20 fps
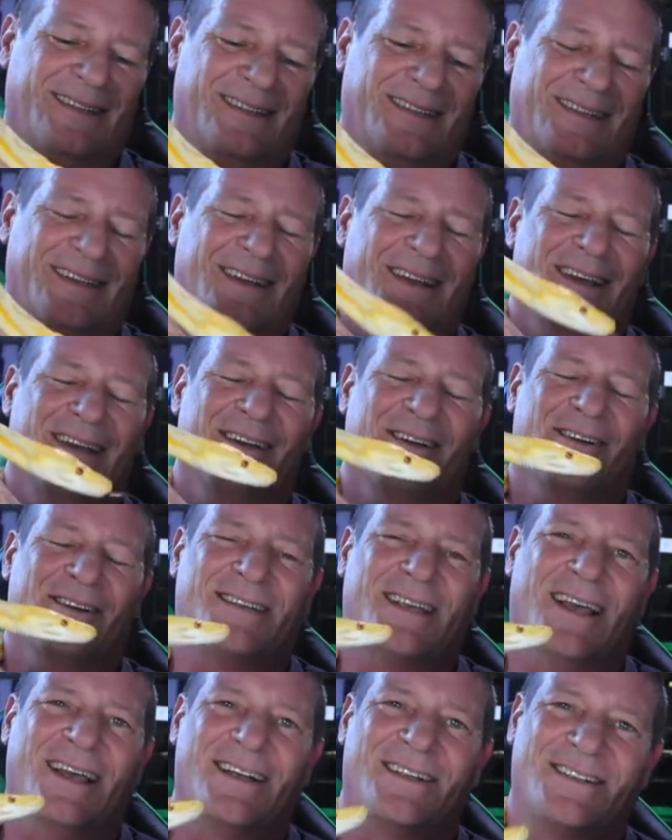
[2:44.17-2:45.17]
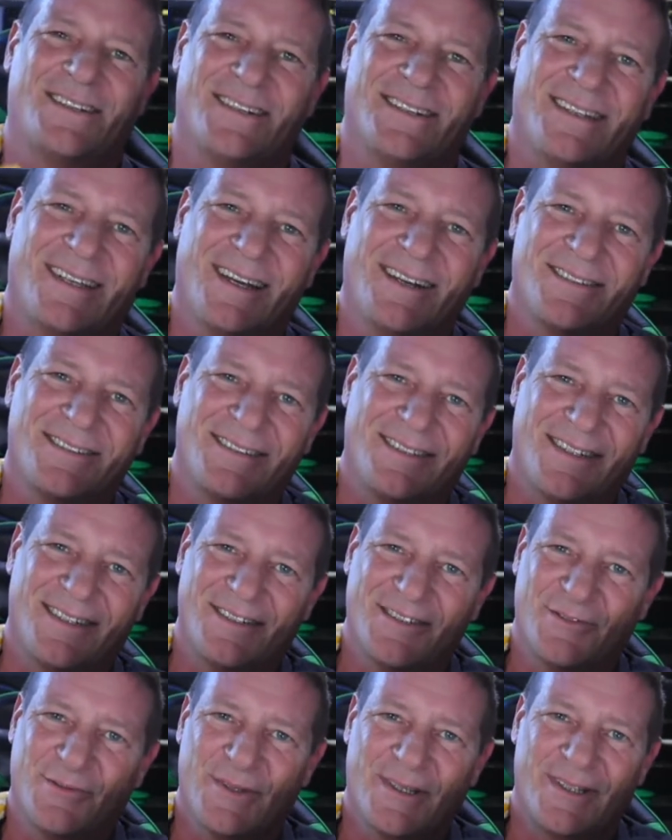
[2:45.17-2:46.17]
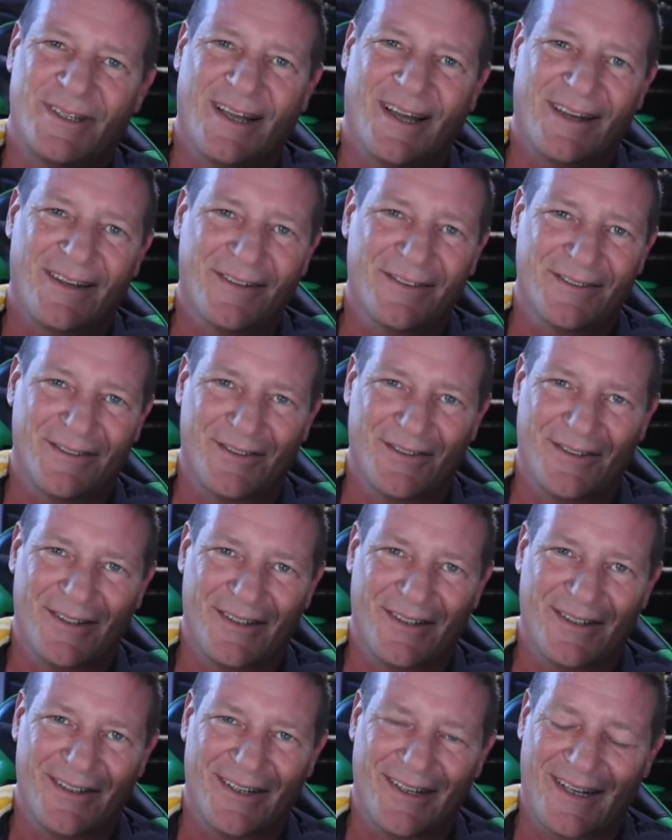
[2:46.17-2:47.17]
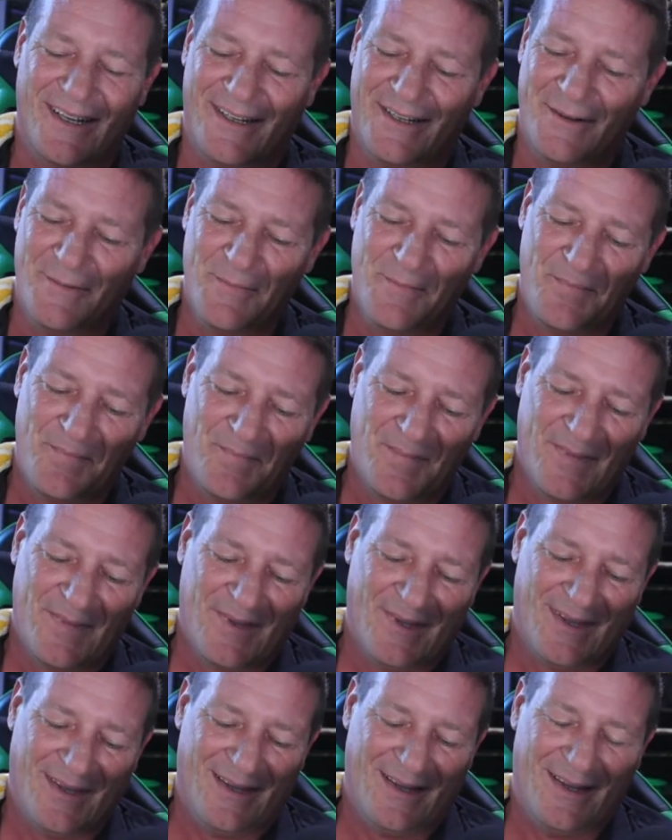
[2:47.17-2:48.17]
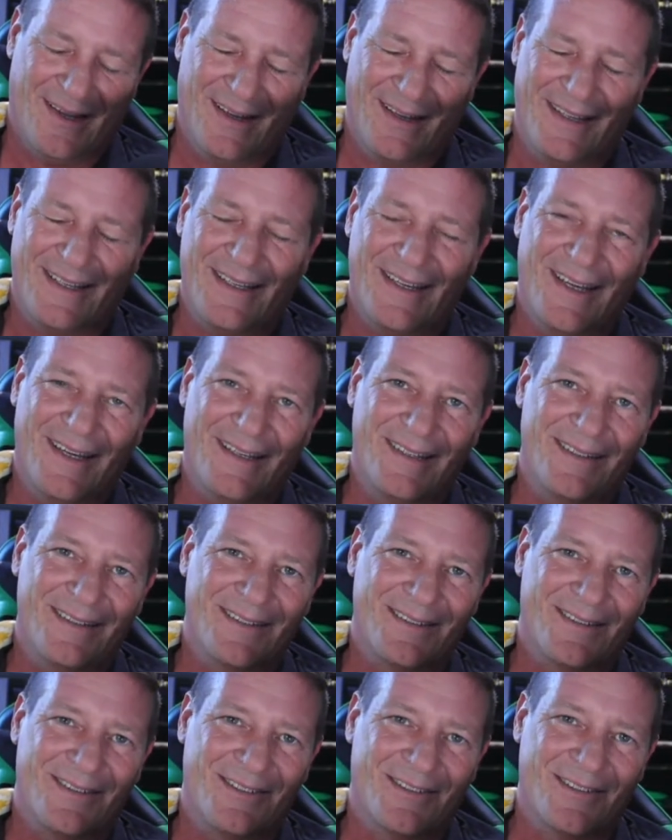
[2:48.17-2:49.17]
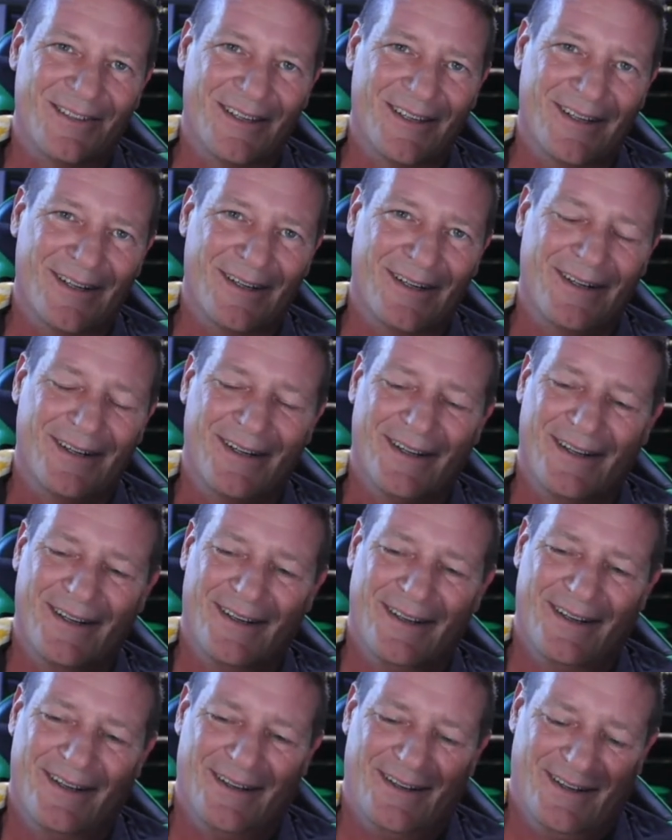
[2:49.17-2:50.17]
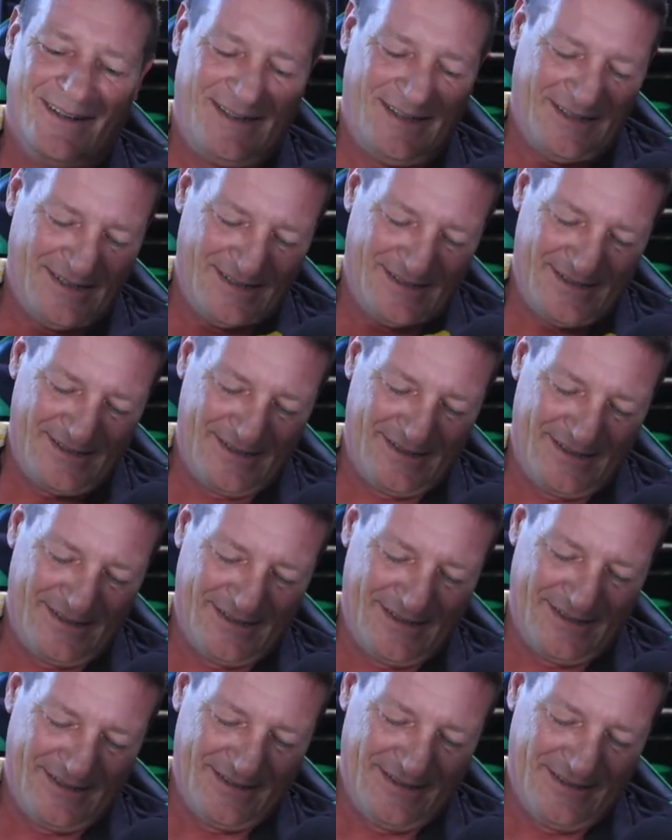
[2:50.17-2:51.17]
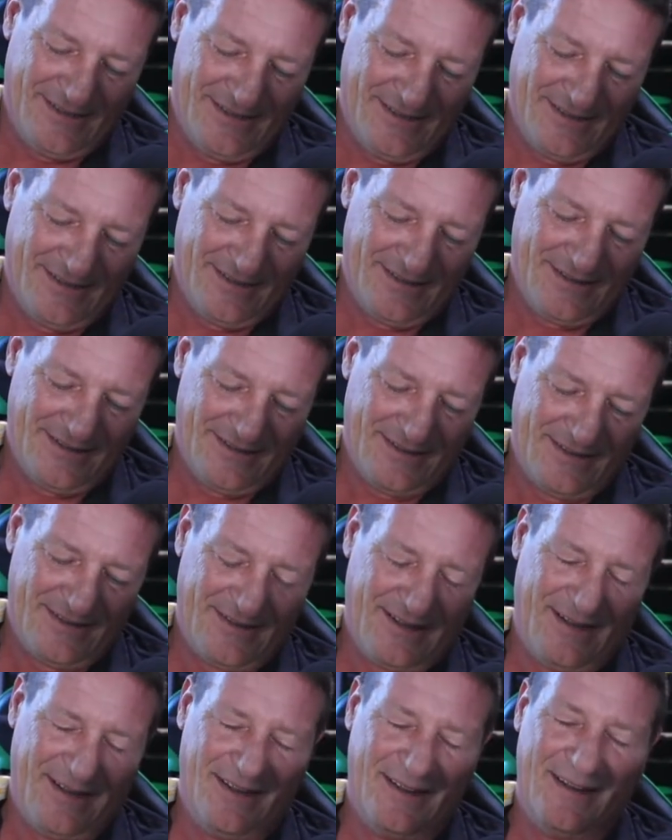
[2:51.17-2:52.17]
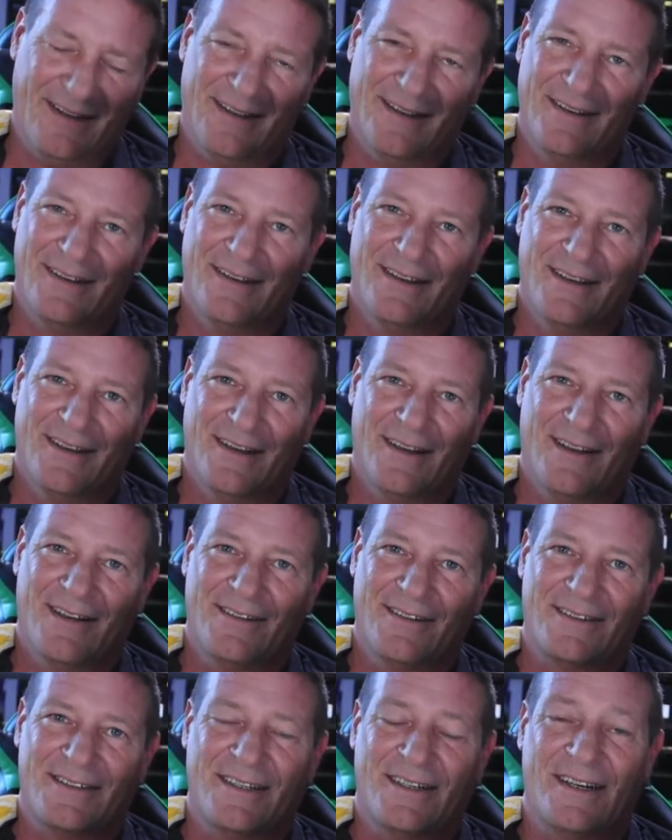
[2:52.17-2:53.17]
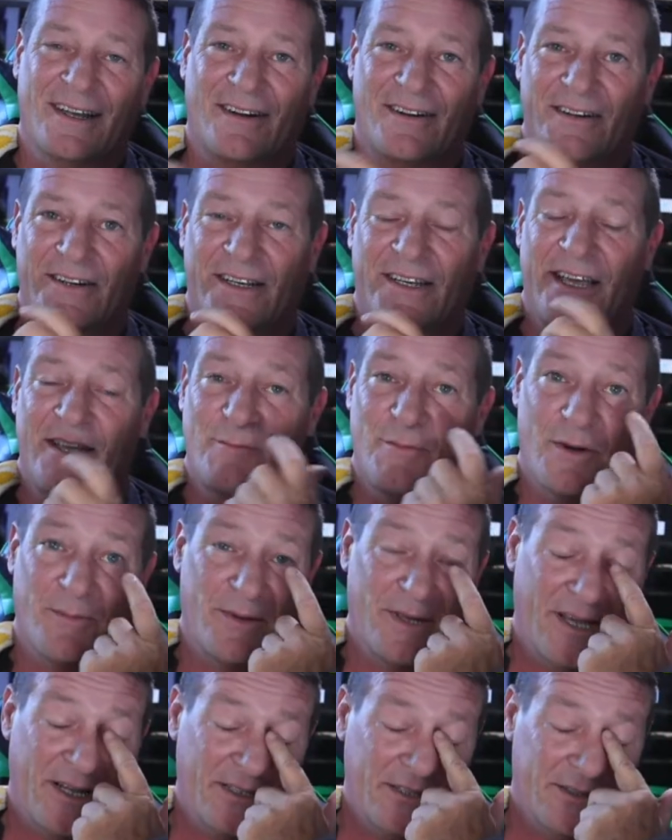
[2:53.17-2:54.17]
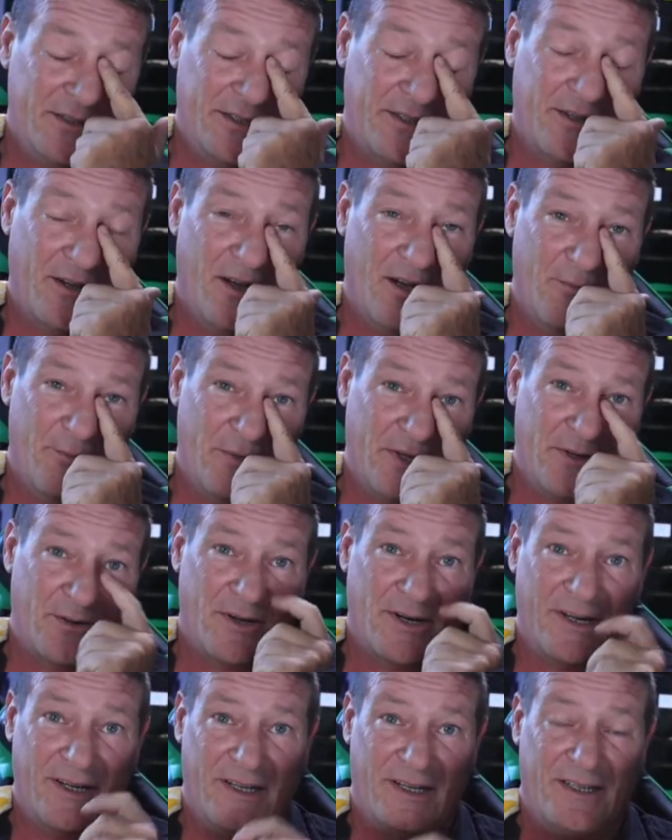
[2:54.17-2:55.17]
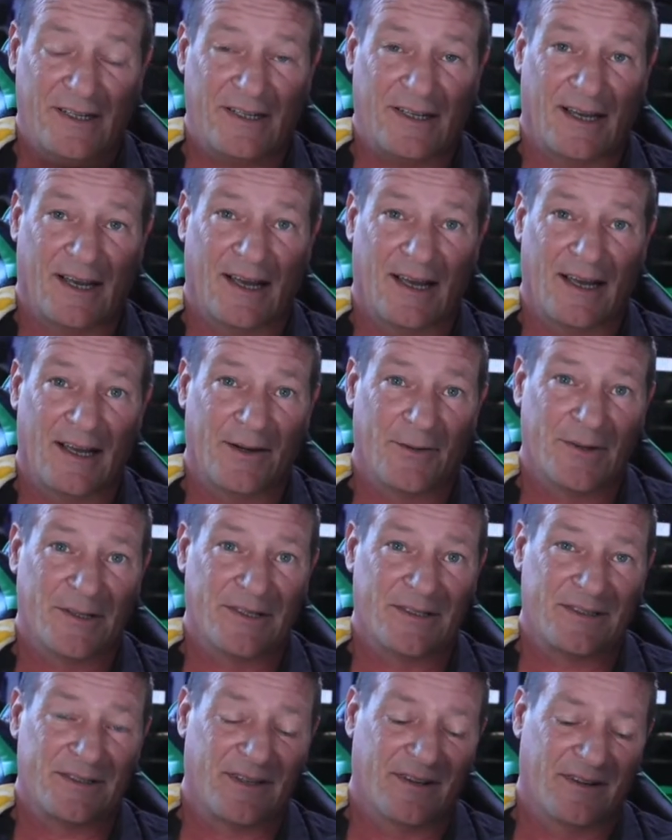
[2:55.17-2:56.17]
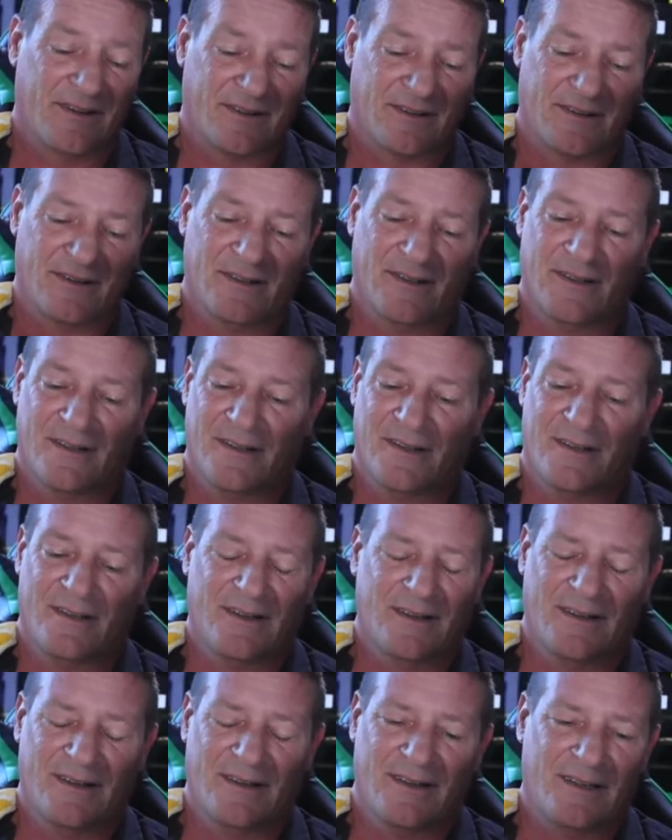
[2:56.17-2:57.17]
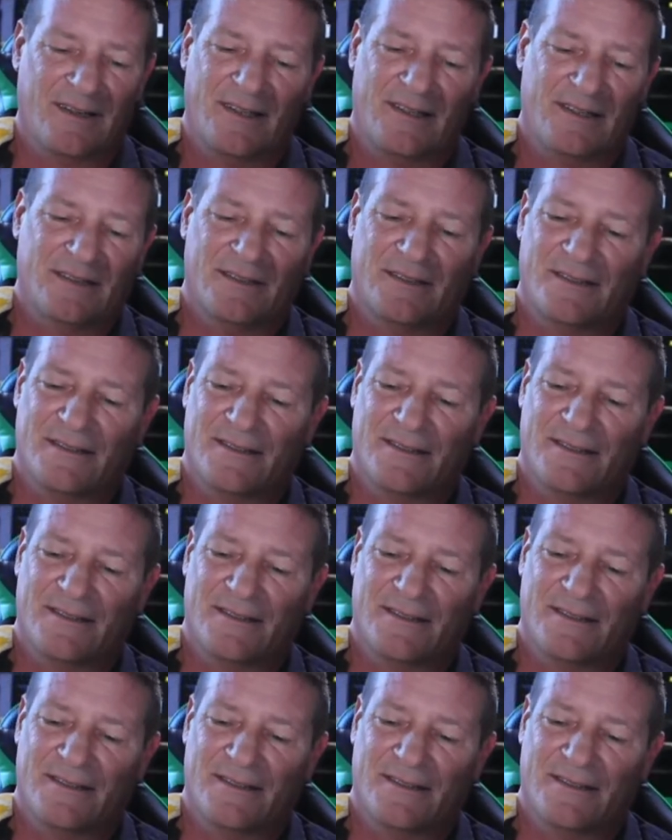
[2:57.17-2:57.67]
I was actually downstairs with Niles earlier today. Uh, he ate earlier, and uh, God, I was sitting down here. He came up, actually caught me right in the eye with his tongue. His